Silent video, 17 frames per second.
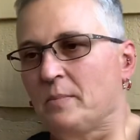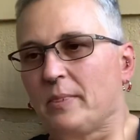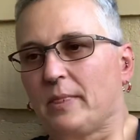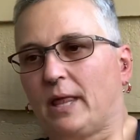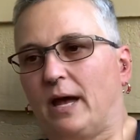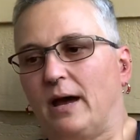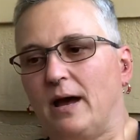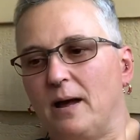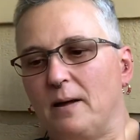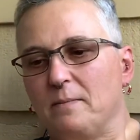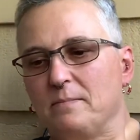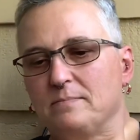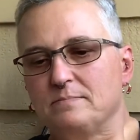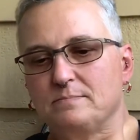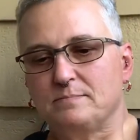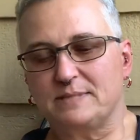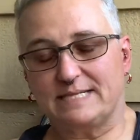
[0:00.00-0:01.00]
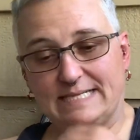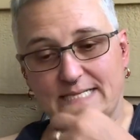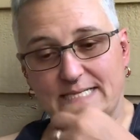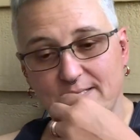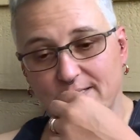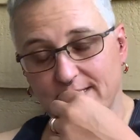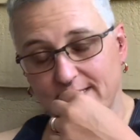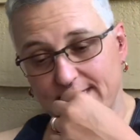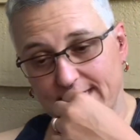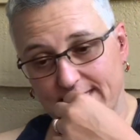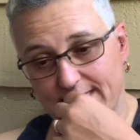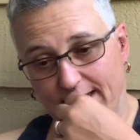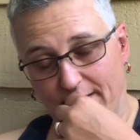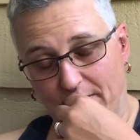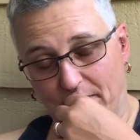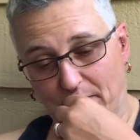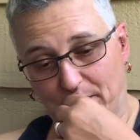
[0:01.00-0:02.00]
But I used to take
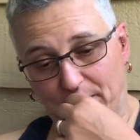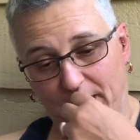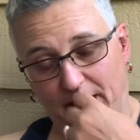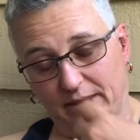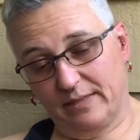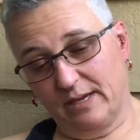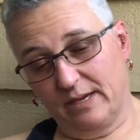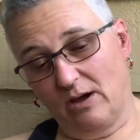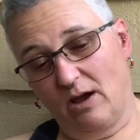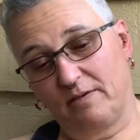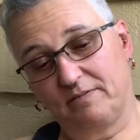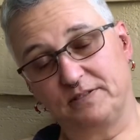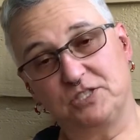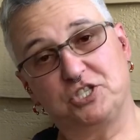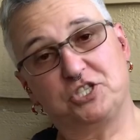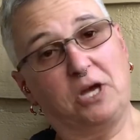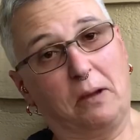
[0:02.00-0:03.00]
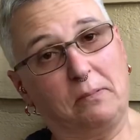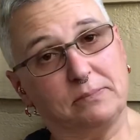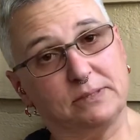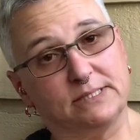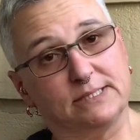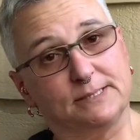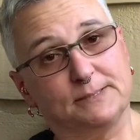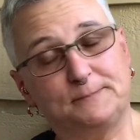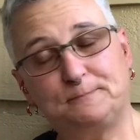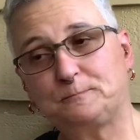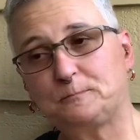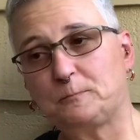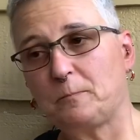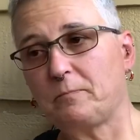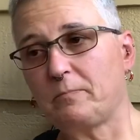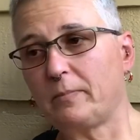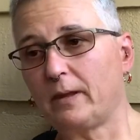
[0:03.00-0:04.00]
that thing off of jumps.
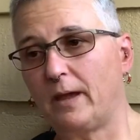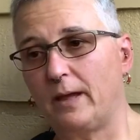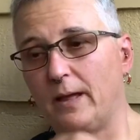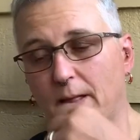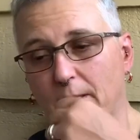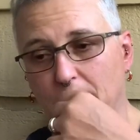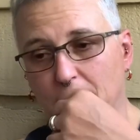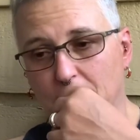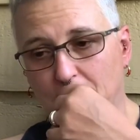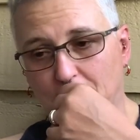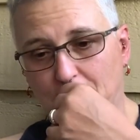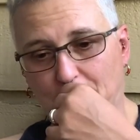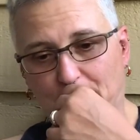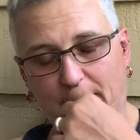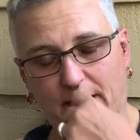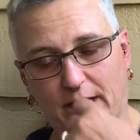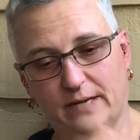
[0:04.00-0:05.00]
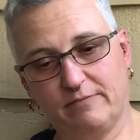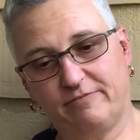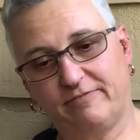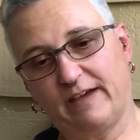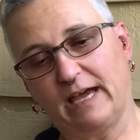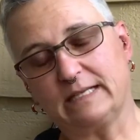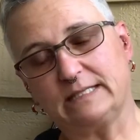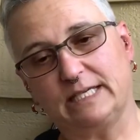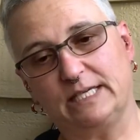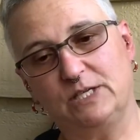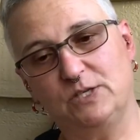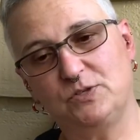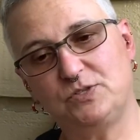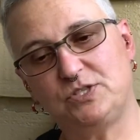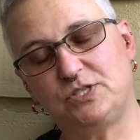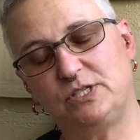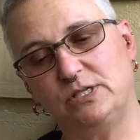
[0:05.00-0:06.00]
In fact, I
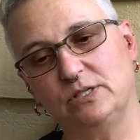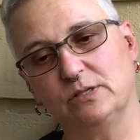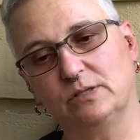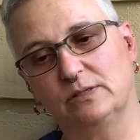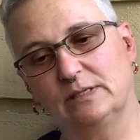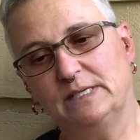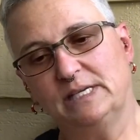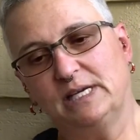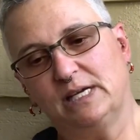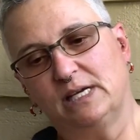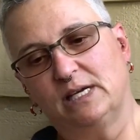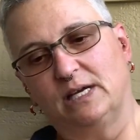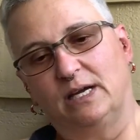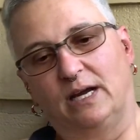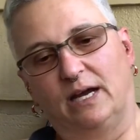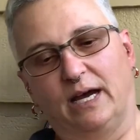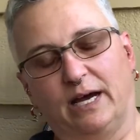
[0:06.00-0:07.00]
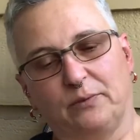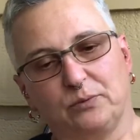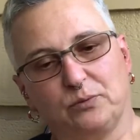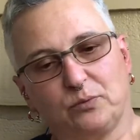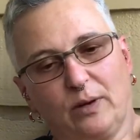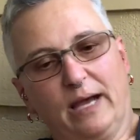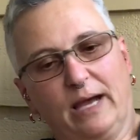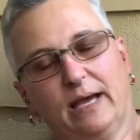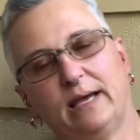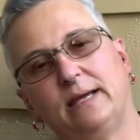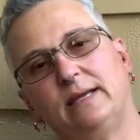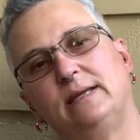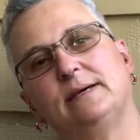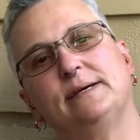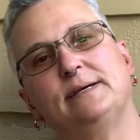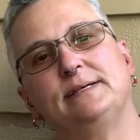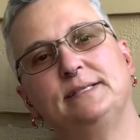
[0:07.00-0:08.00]
would ride
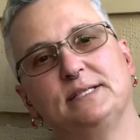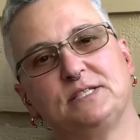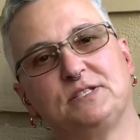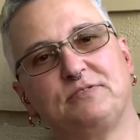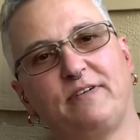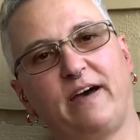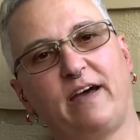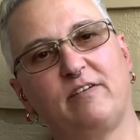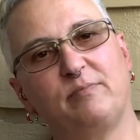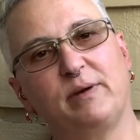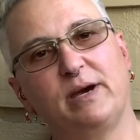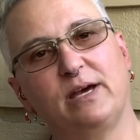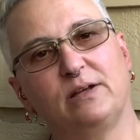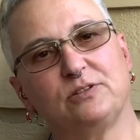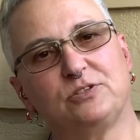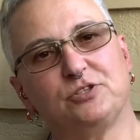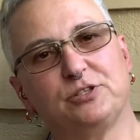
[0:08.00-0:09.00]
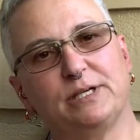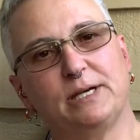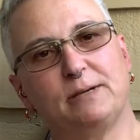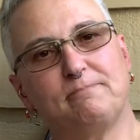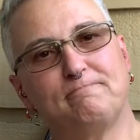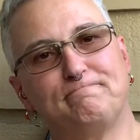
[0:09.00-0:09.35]
this 5-mile trip